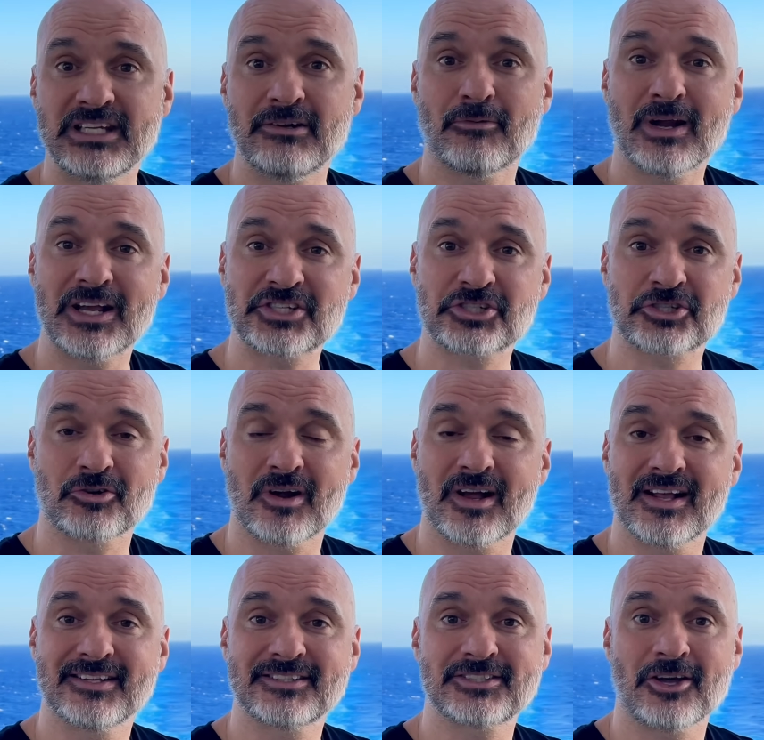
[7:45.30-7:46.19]

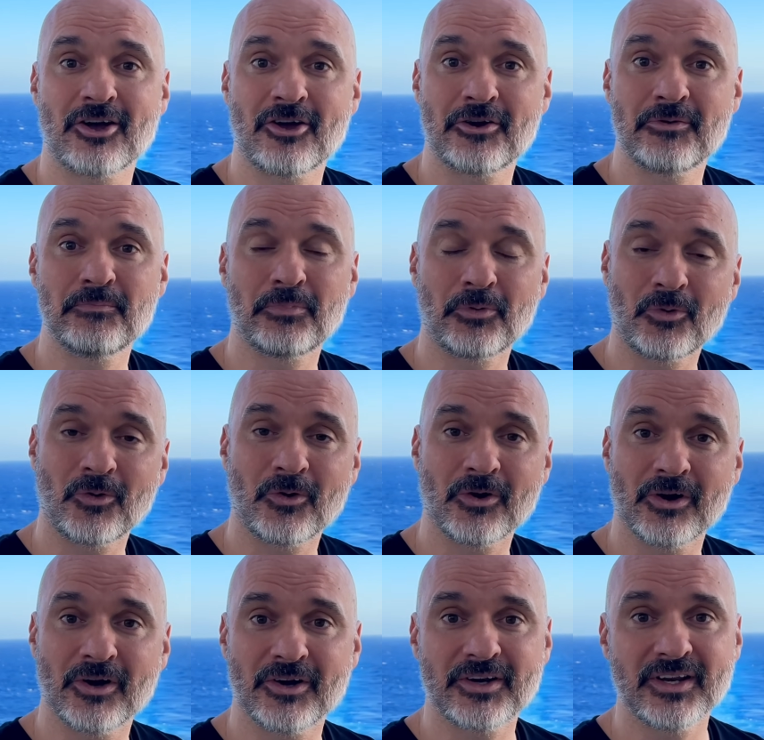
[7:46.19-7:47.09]
restaurants on
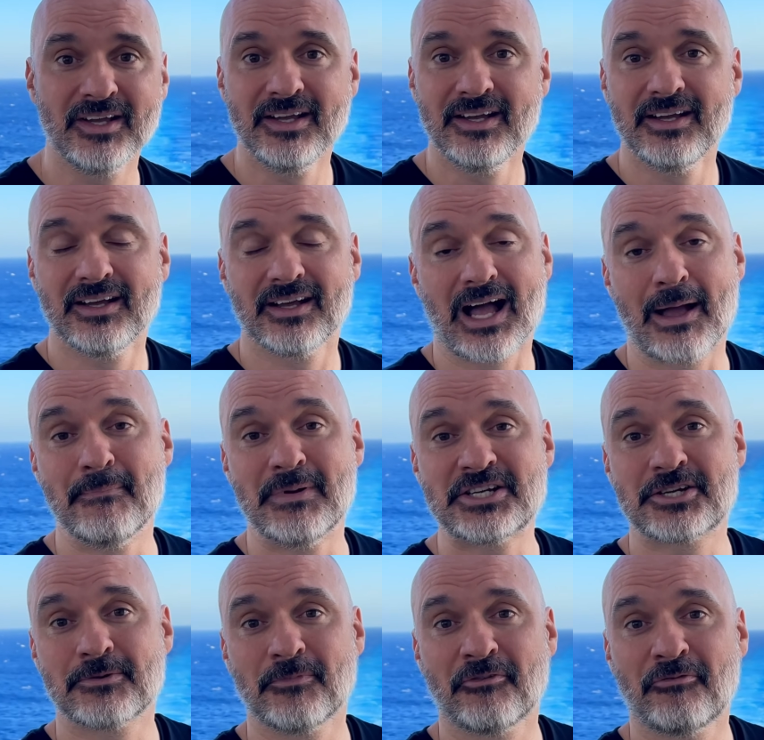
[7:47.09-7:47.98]
board. I
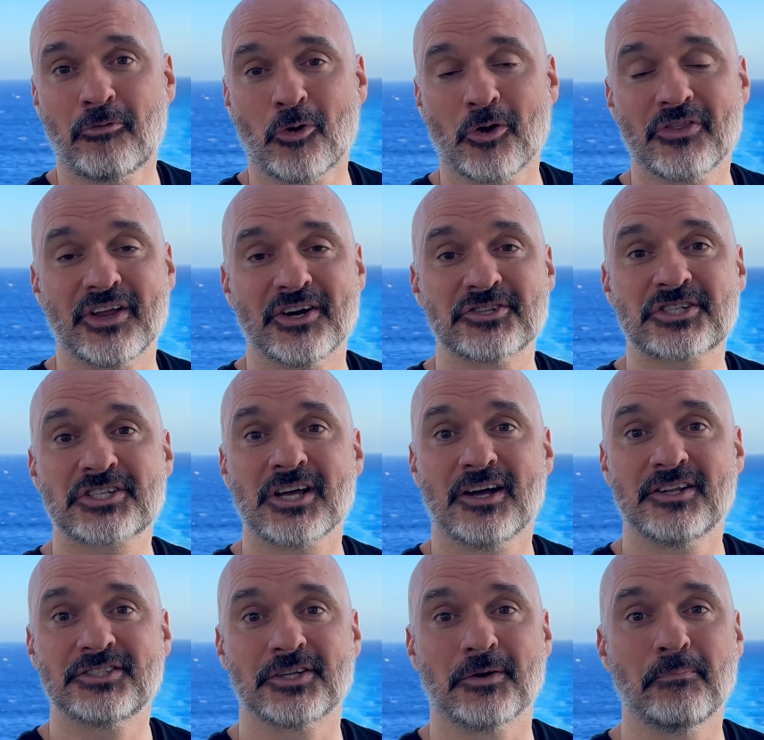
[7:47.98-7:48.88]
mentioned before, there's
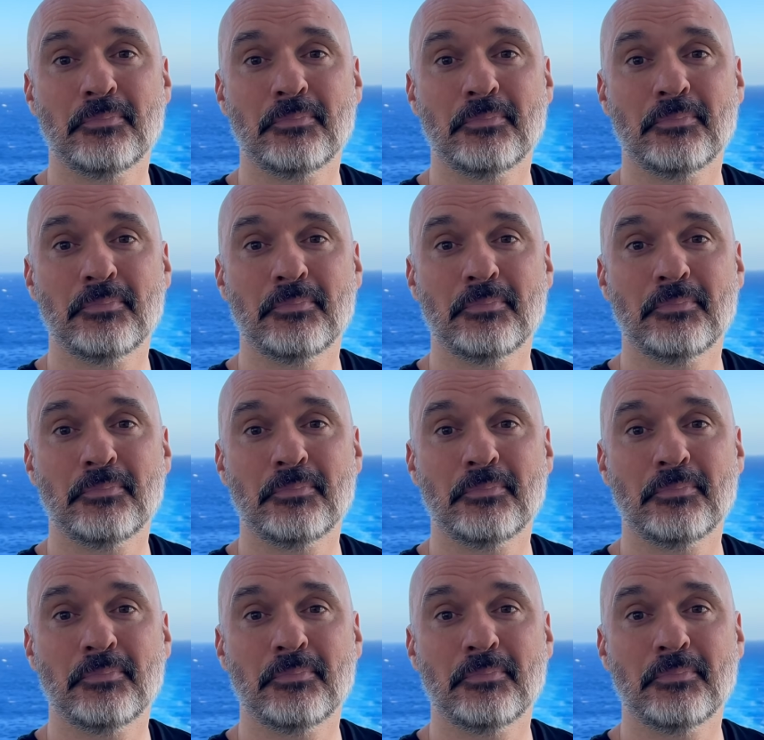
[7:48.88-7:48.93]
tons of